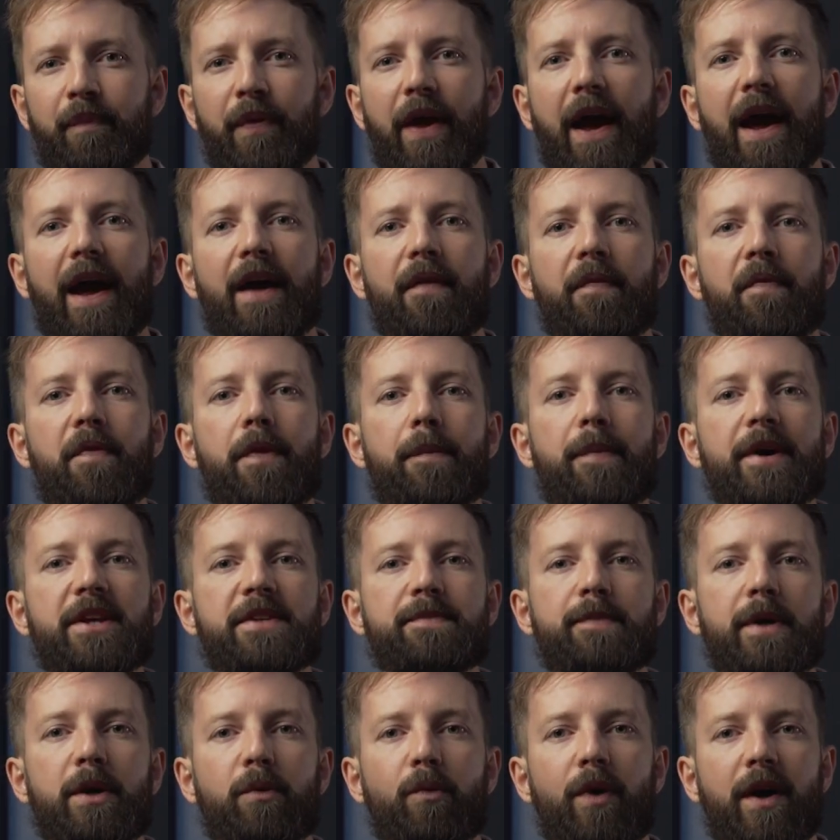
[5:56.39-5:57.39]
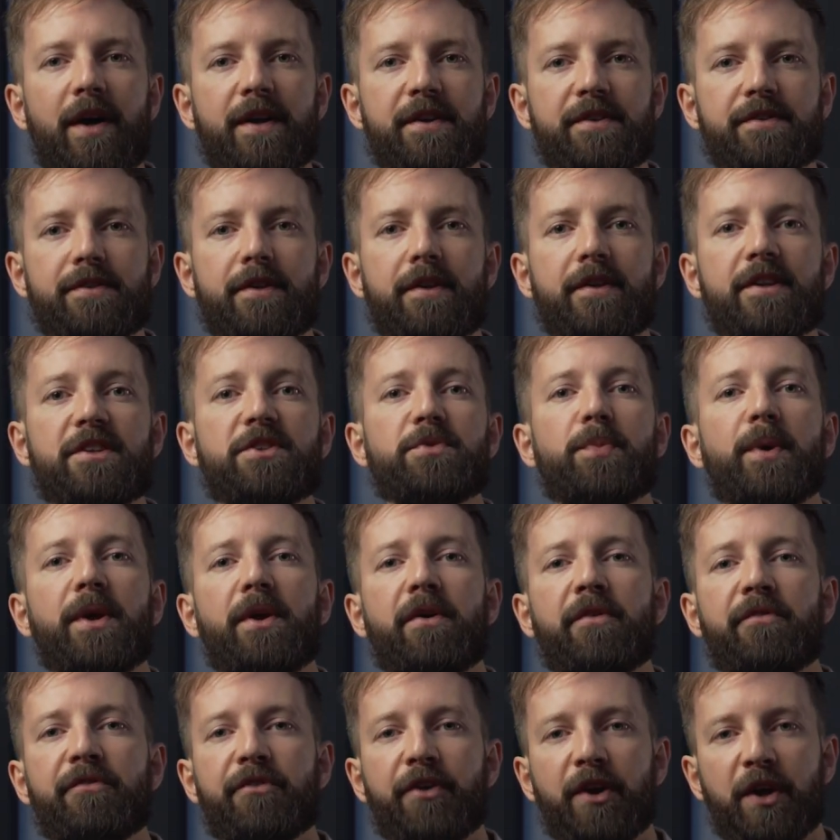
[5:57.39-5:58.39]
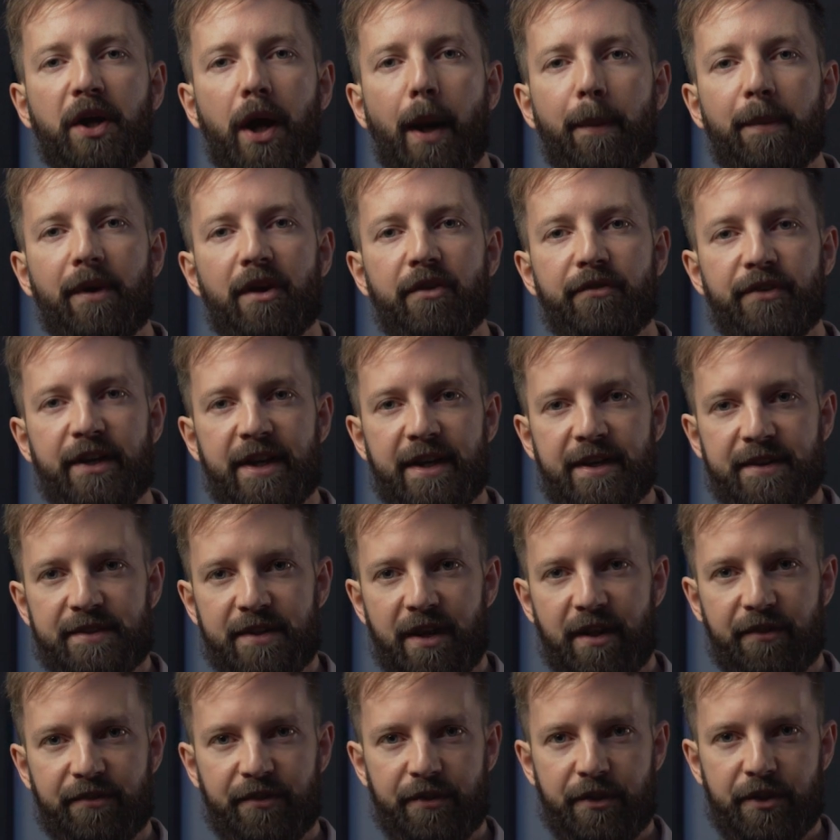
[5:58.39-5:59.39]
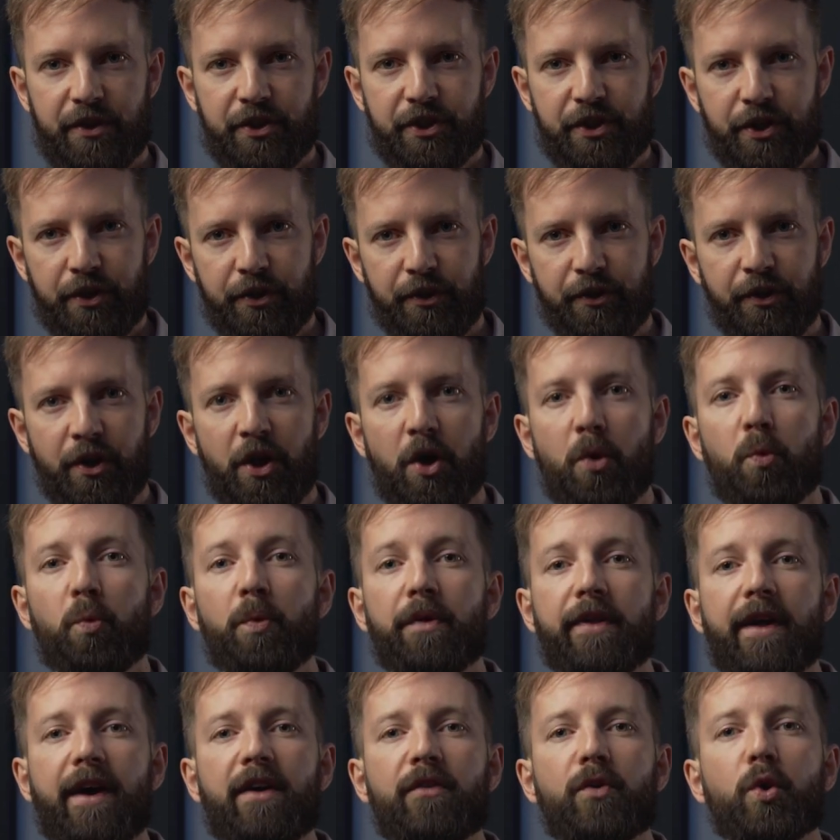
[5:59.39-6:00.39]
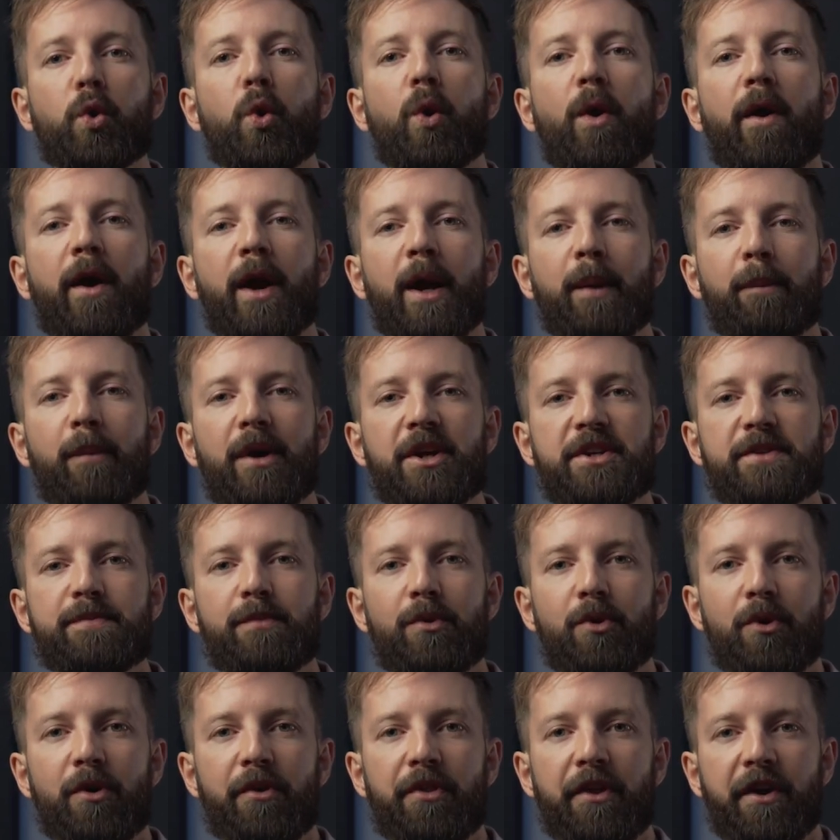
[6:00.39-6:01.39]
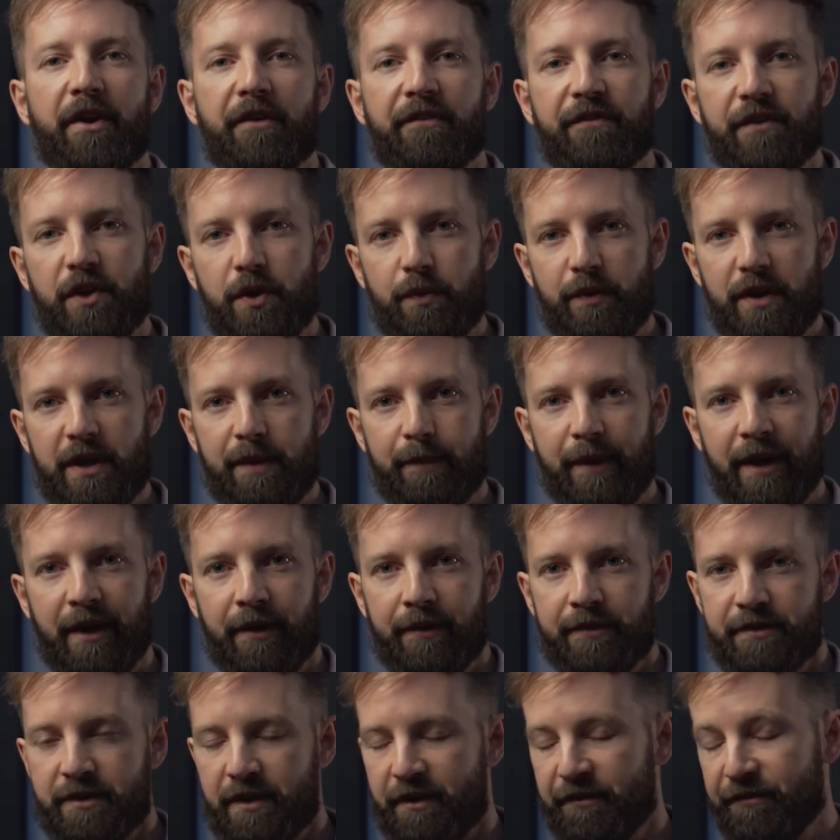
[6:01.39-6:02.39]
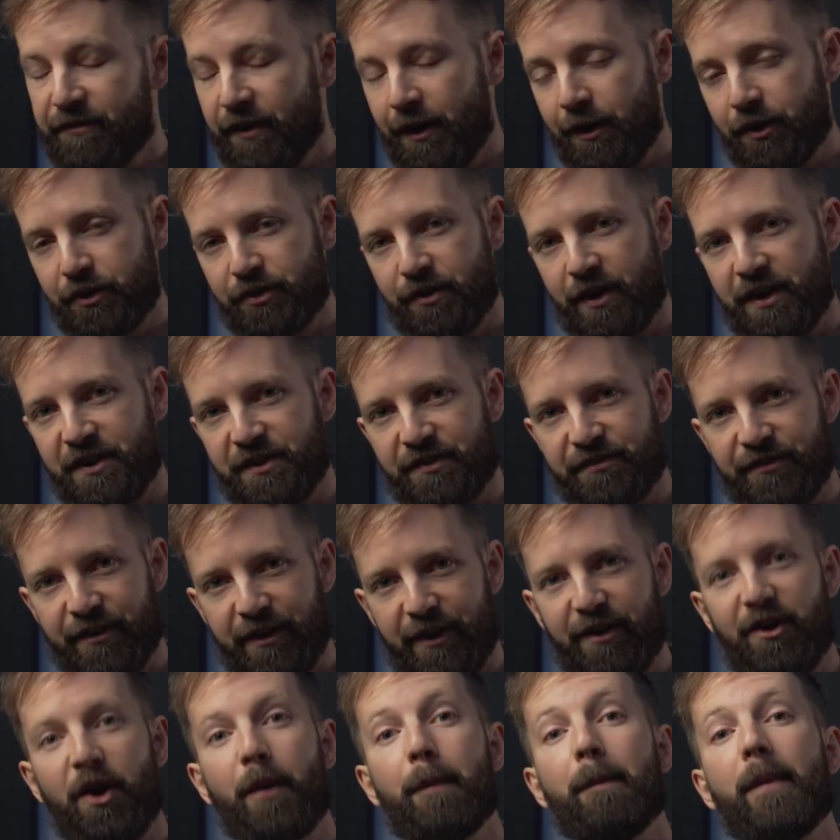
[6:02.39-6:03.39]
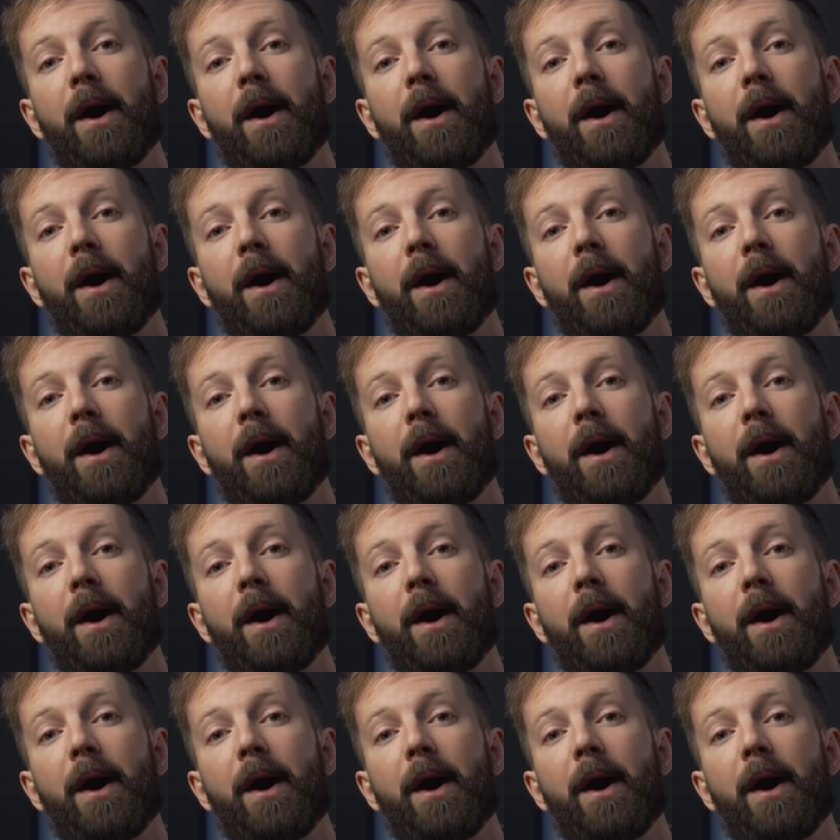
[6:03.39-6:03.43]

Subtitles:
And the best bit was that this went on for a couple of years after the shoot, without requiring much more than a few emails and a file transfer on